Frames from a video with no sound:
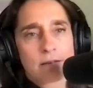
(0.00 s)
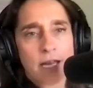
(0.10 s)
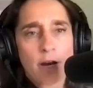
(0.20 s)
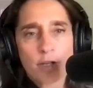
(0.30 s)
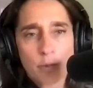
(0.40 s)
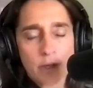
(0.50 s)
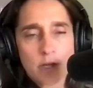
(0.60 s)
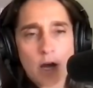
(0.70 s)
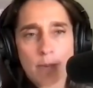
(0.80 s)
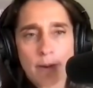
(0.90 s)
Karen, you want to
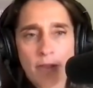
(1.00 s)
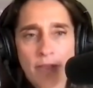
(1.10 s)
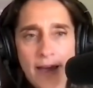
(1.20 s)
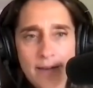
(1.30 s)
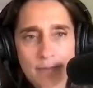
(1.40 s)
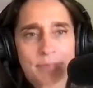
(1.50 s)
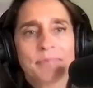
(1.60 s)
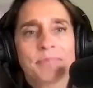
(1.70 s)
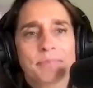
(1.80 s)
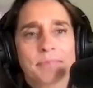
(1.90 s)
talk about that?
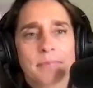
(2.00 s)
Yeah.